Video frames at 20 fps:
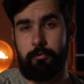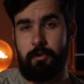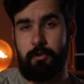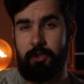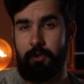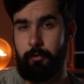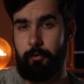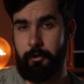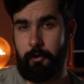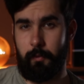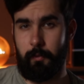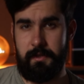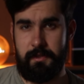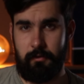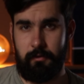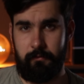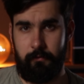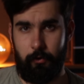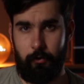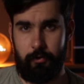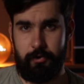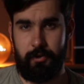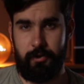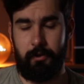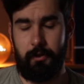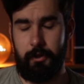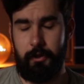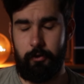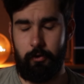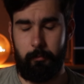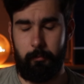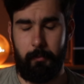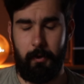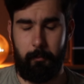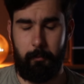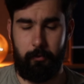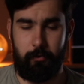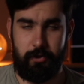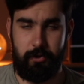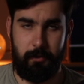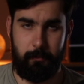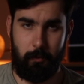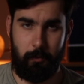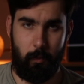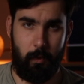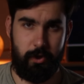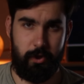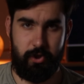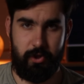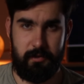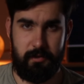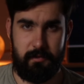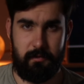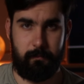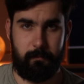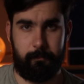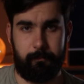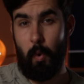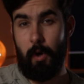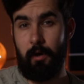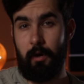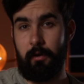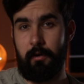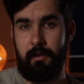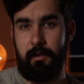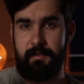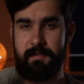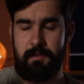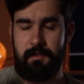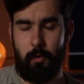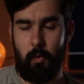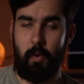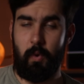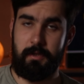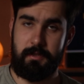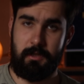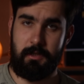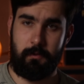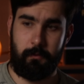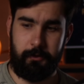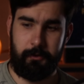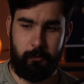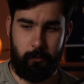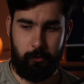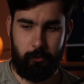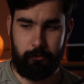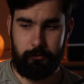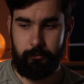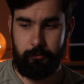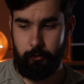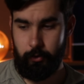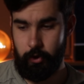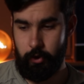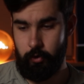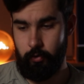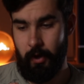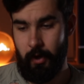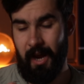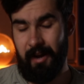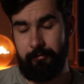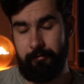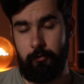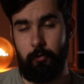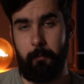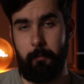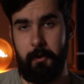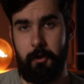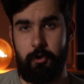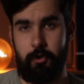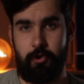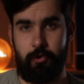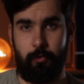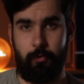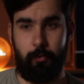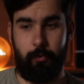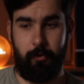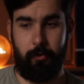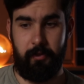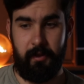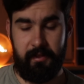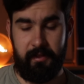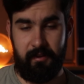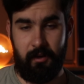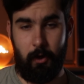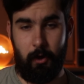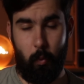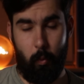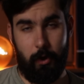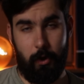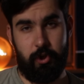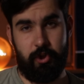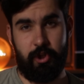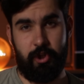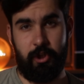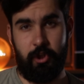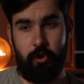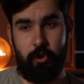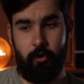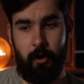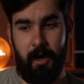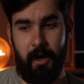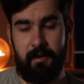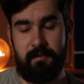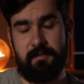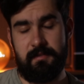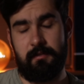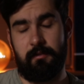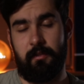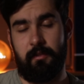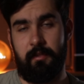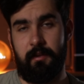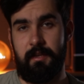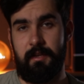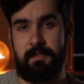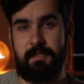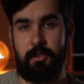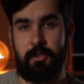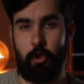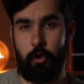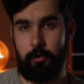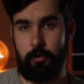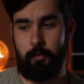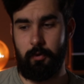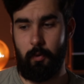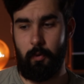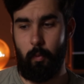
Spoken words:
rules to increase conversion in your membership questions. 1 is the one screen rule. You have to make sure that the question you ask is not